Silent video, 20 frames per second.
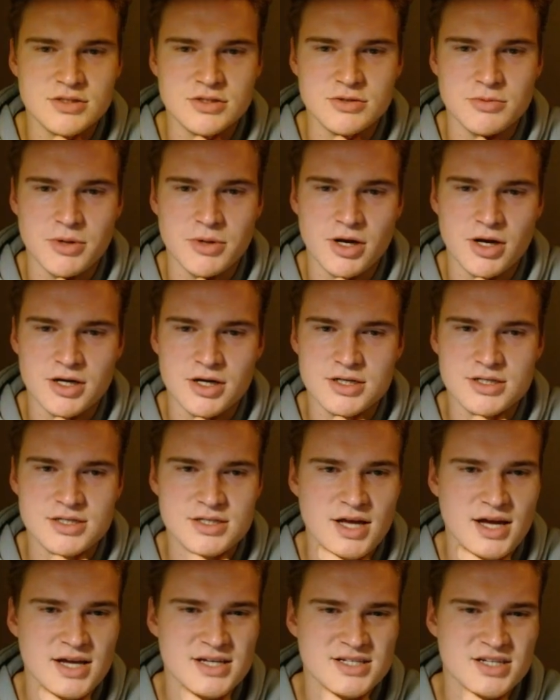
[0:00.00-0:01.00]
to be
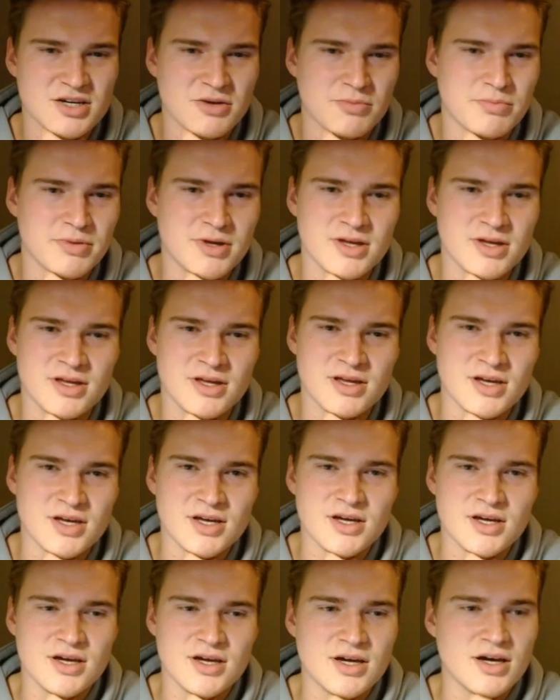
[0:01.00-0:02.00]
honest, SLP,
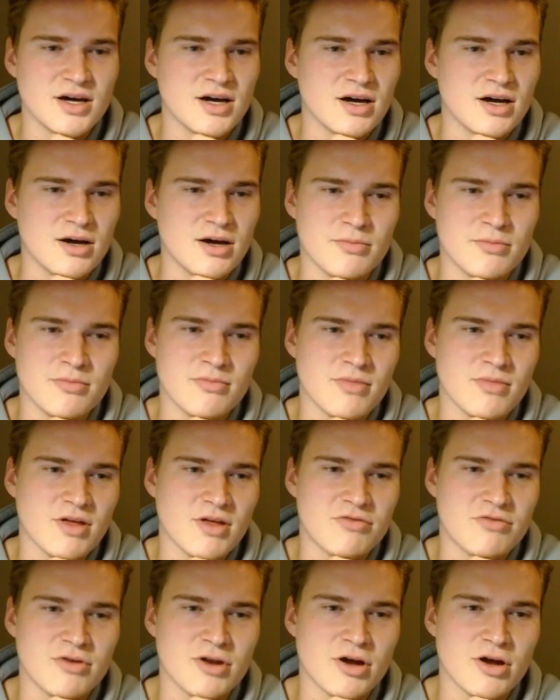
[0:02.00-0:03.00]
um,
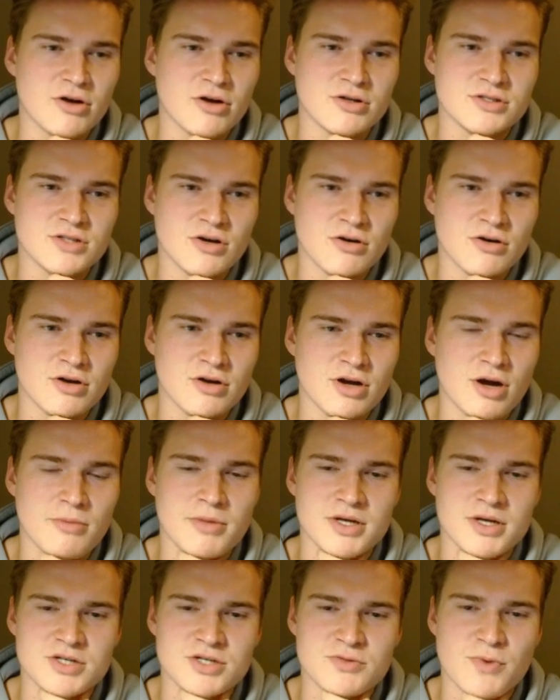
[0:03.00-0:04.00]
if you know the
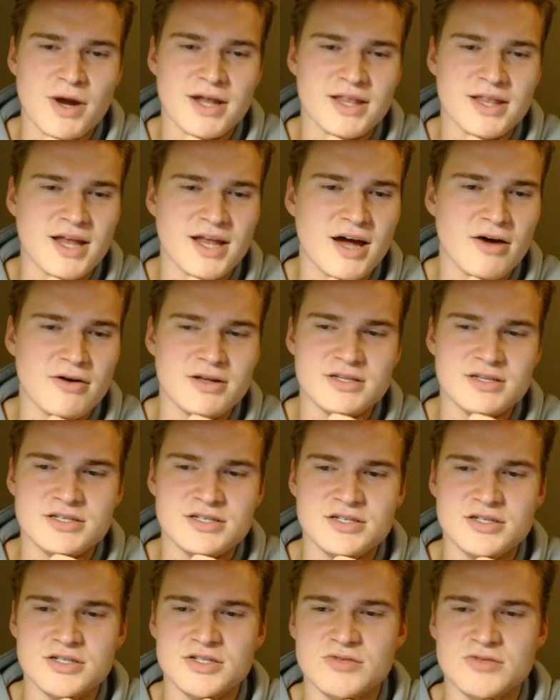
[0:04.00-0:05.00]
tokenomics right now, it's
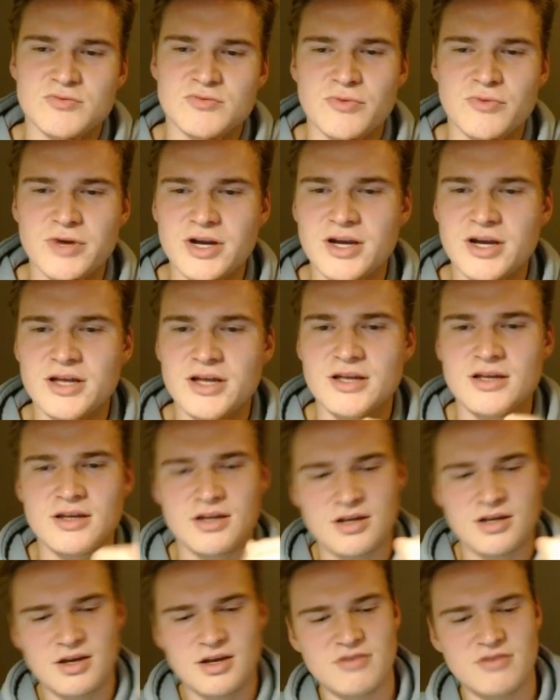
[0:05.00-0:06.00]
just really
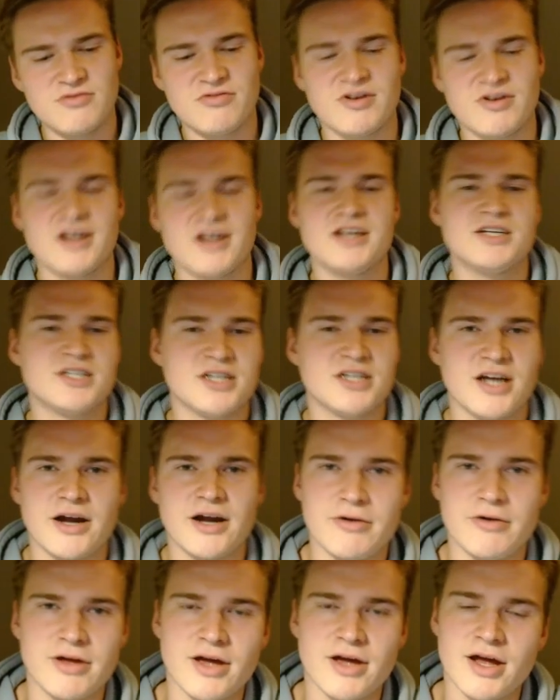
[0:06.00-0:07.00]

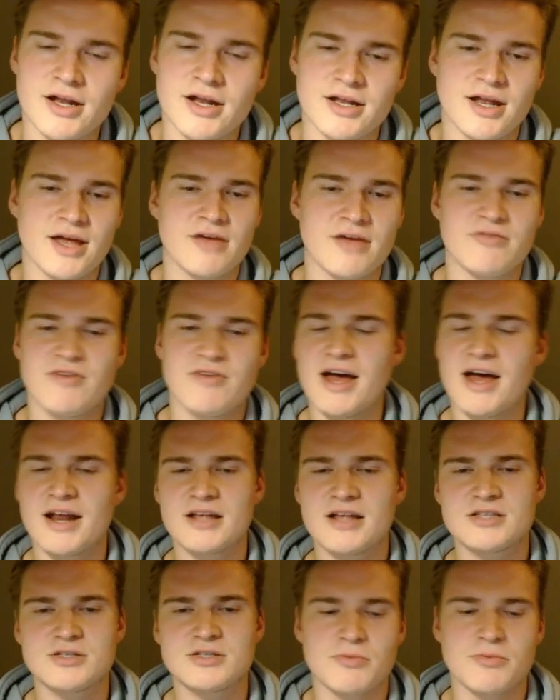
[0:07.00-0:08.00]
inflationary, and they've
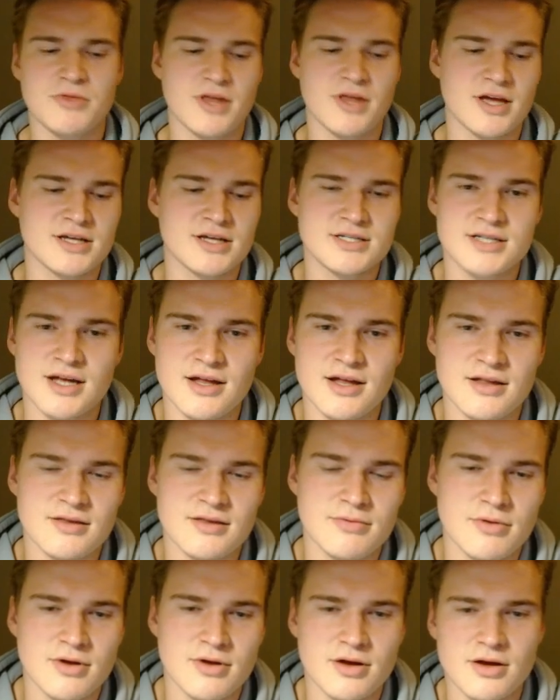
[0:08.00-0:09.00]
added some things that
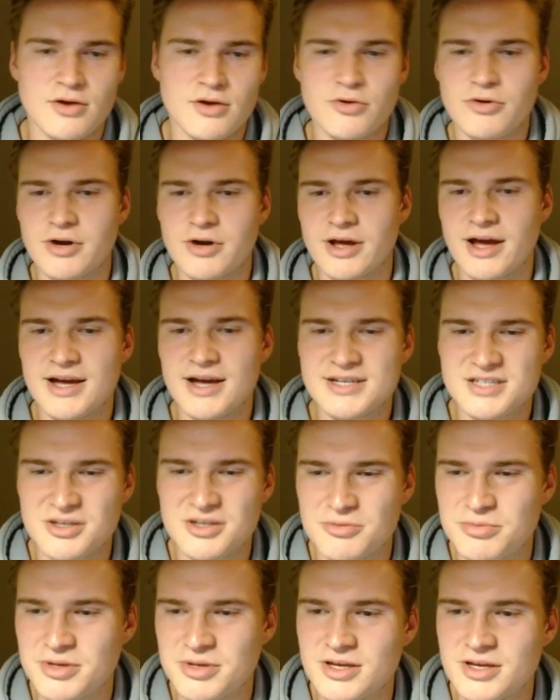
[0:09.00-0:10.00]
uh, earning
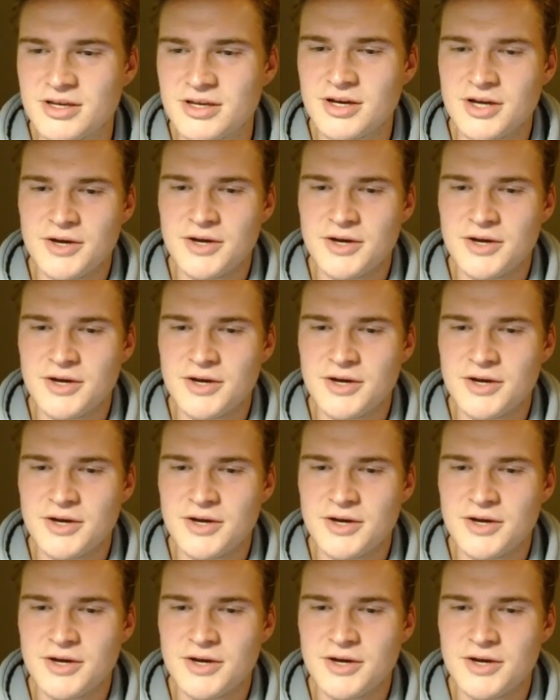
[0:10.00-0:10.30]
SLP